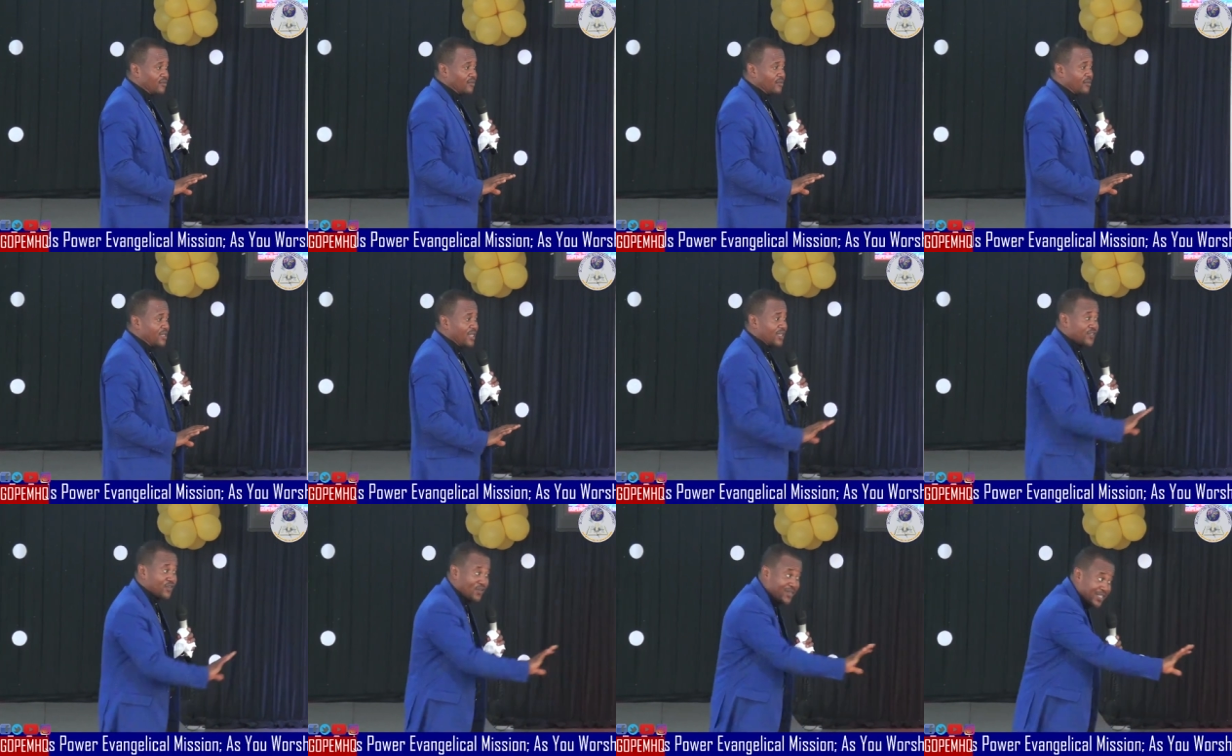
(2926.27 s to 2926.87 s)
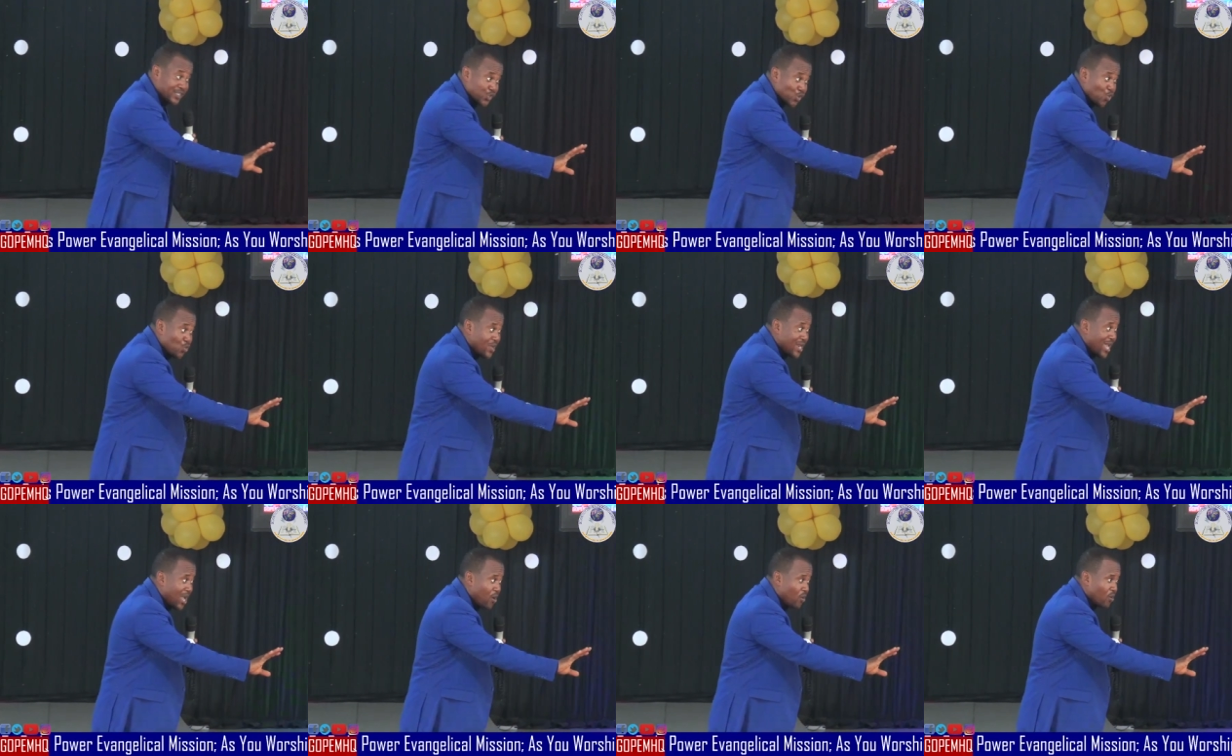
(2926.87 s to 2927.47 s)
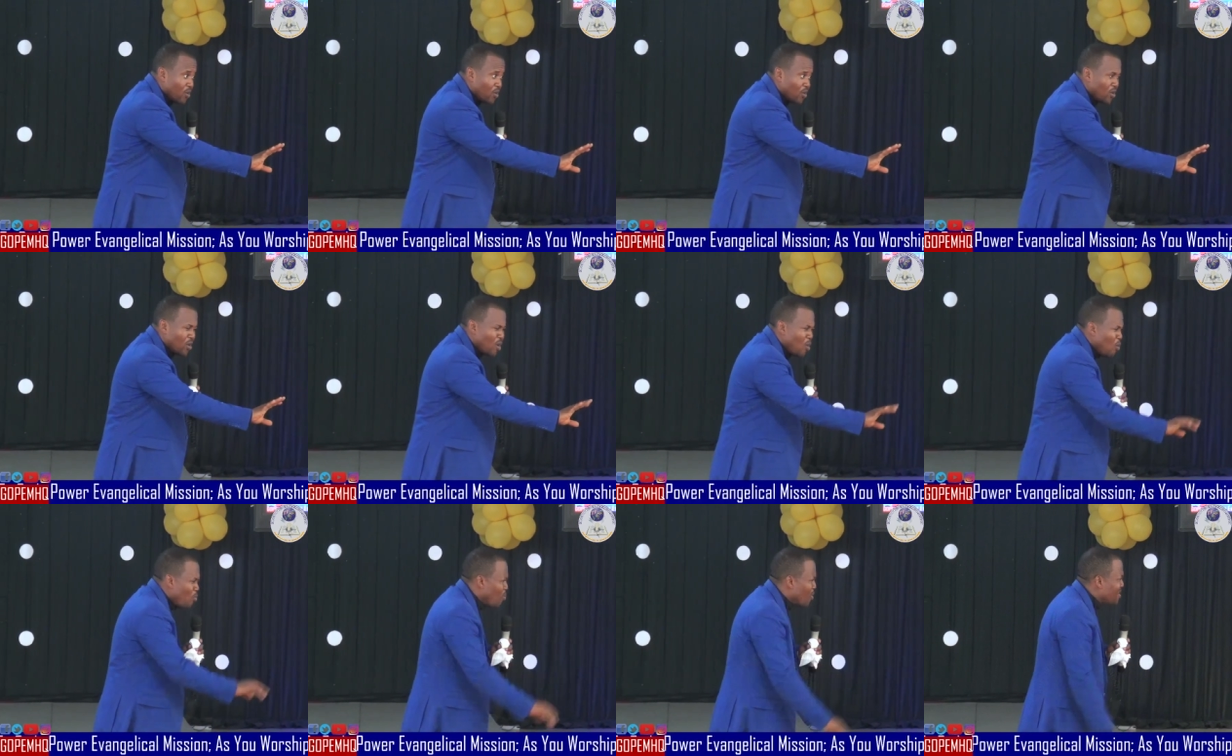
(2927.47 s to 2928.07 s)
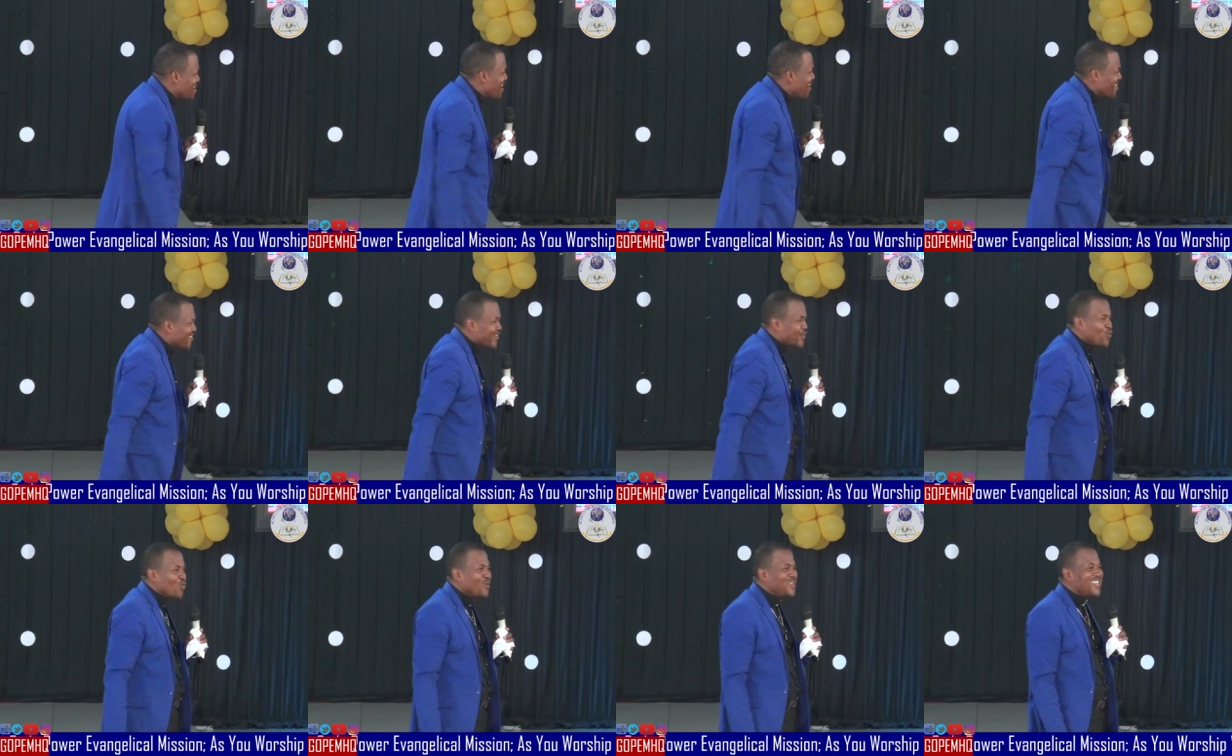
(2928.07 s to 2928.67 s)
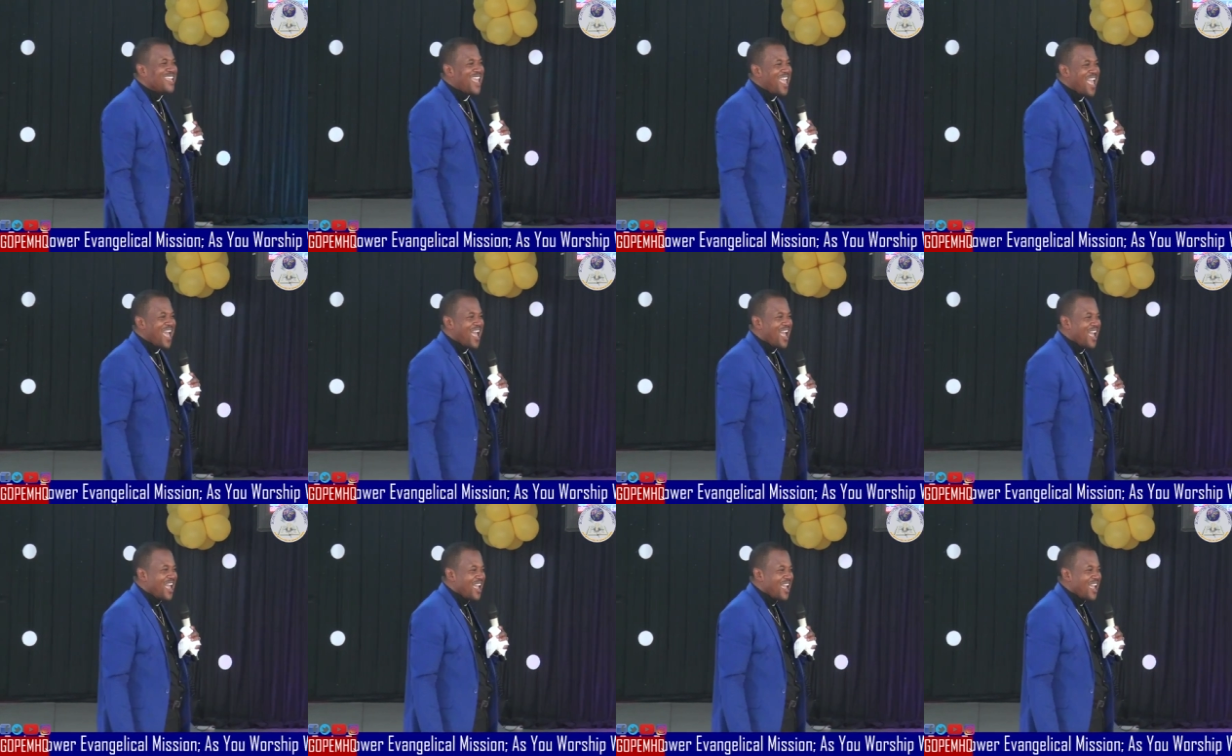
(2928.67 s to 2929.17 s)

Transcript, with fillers: He's on his own now. But there is no year